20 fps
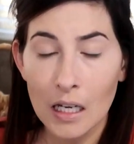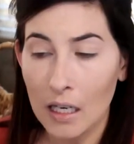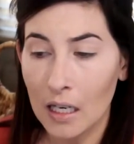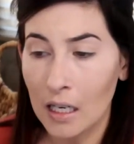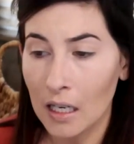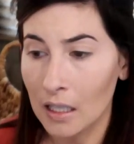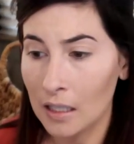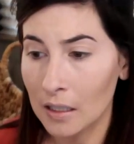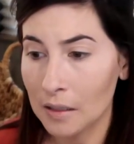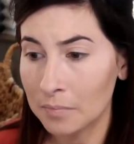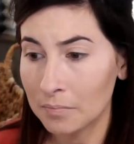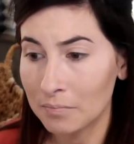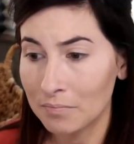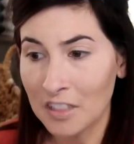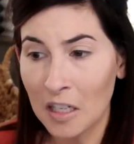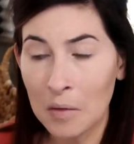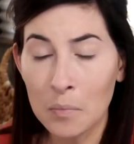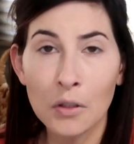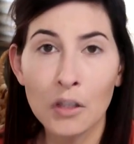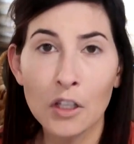
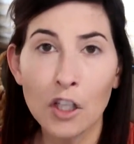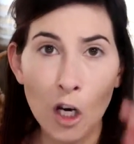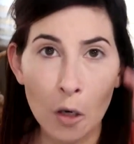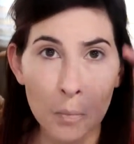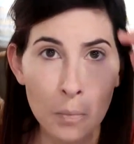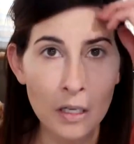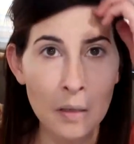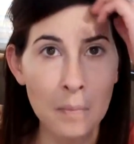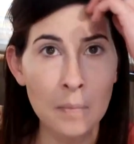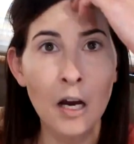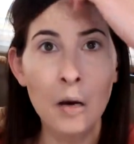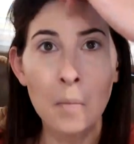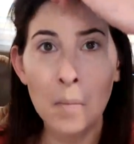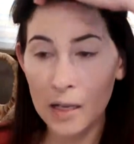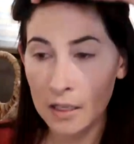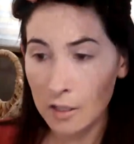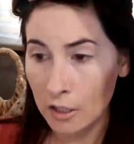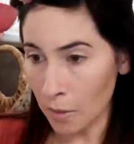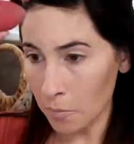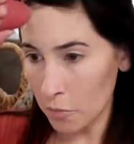I'm really open about my
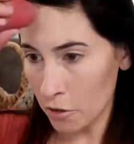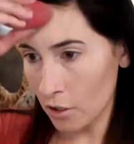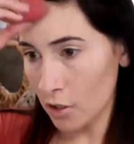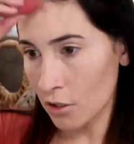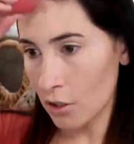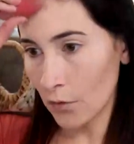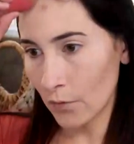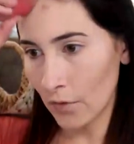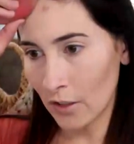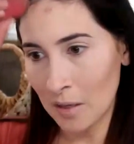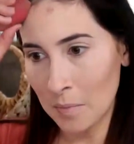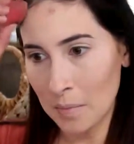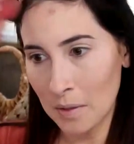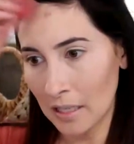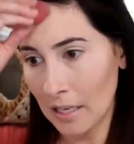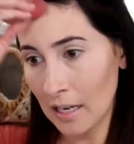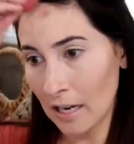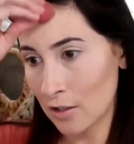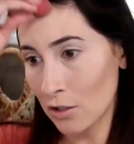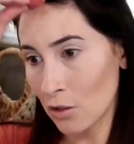adoption, so if
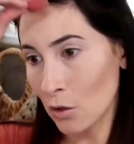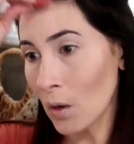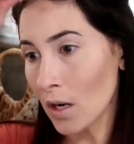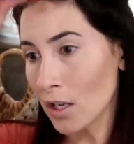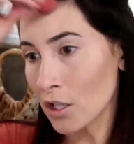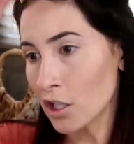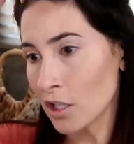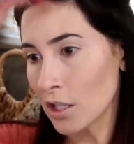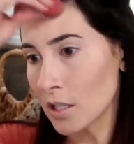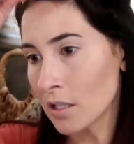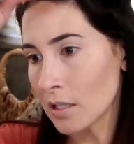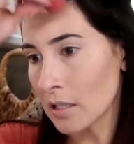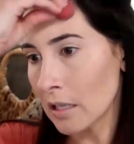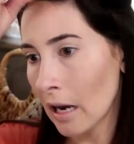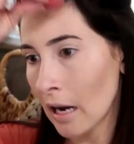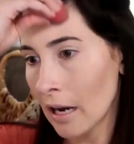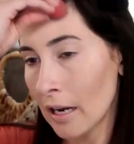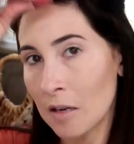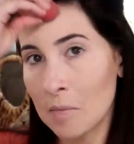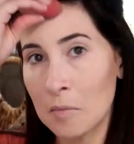anybody has questions,
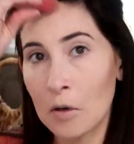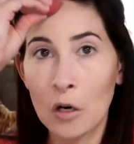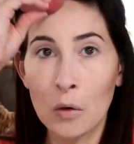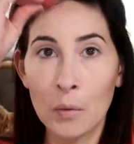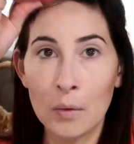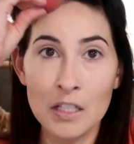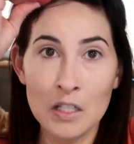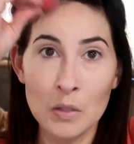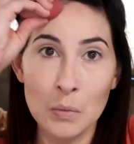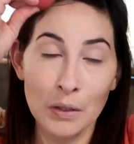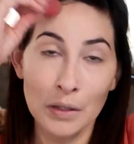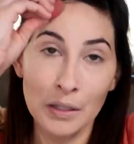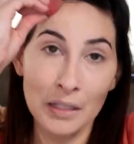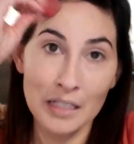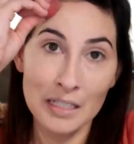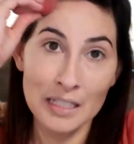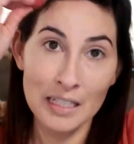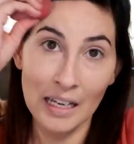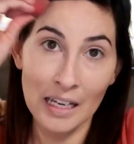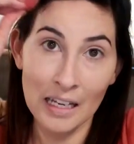I am always
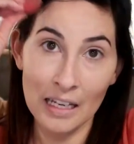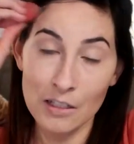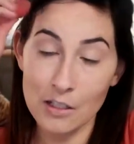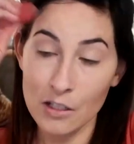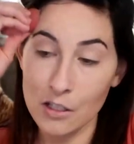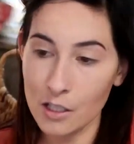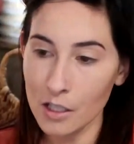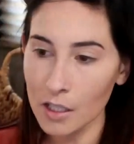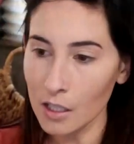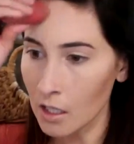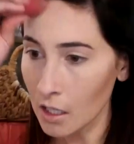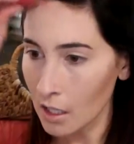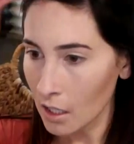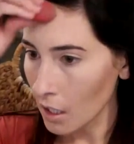willing to answer.